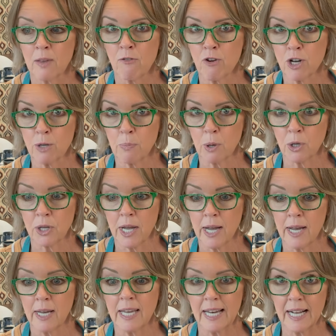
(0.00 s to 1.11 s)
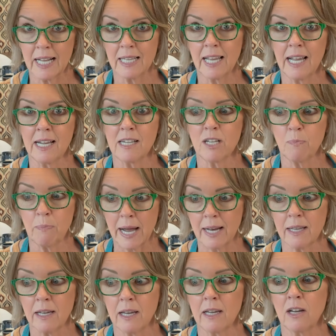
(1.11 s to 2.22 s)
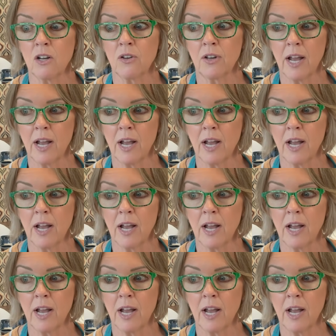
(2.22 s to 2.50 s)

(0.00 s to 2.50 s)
for his birthday, get it glazed, back in the kiln,